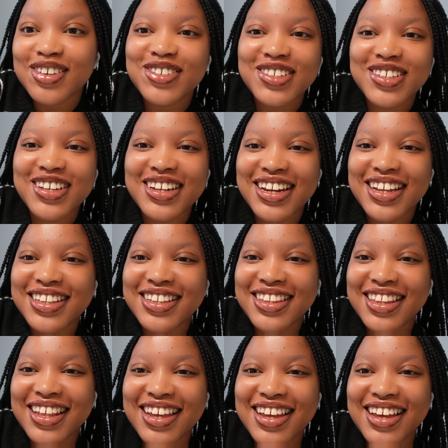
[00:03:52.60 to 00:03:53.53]
also another
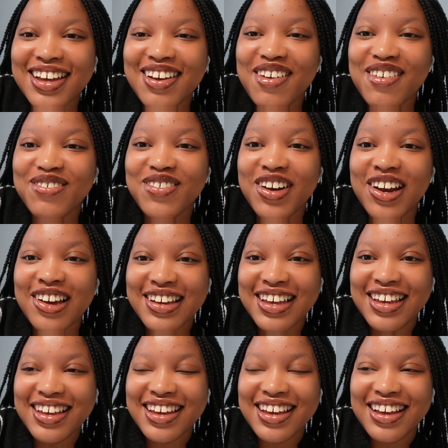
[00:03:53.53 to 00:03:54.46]
thing,
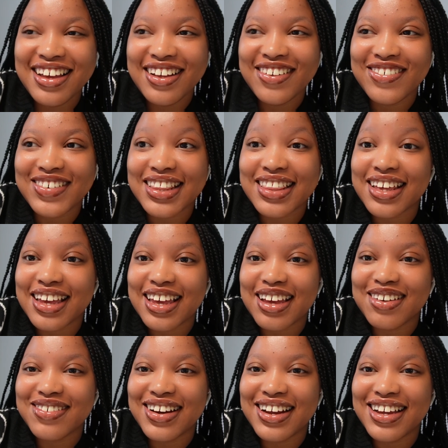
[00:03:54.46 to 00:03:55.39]
vlogging with the
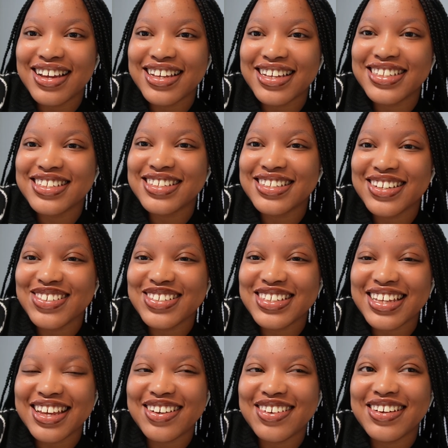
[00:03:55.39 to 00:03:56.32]
camera is so
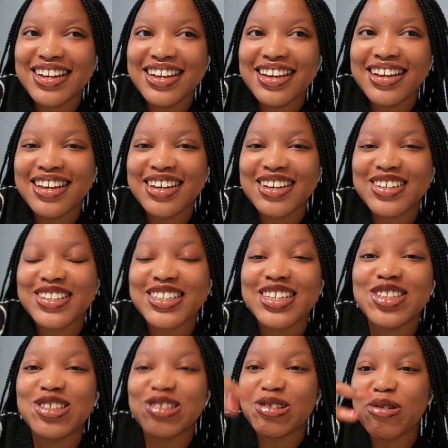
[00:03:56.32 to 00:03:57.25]
scary because
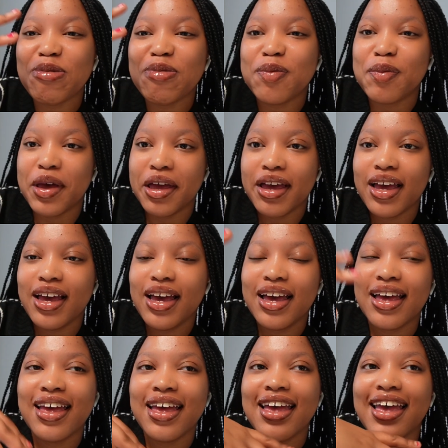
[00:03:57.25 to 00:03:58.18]
it's so big
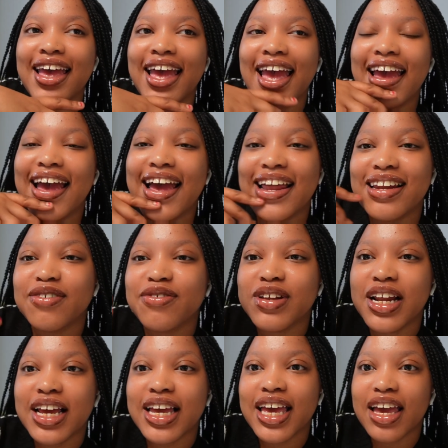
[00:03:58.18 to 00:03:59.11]
and I feel
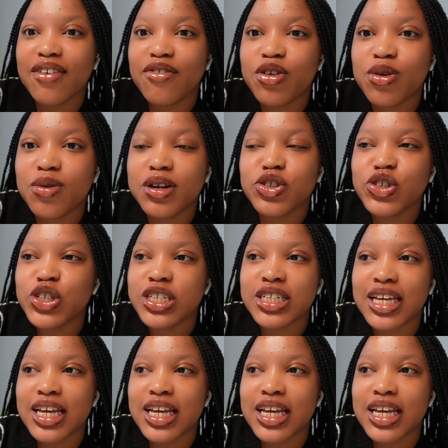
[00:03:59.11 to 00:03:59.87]
like everyone just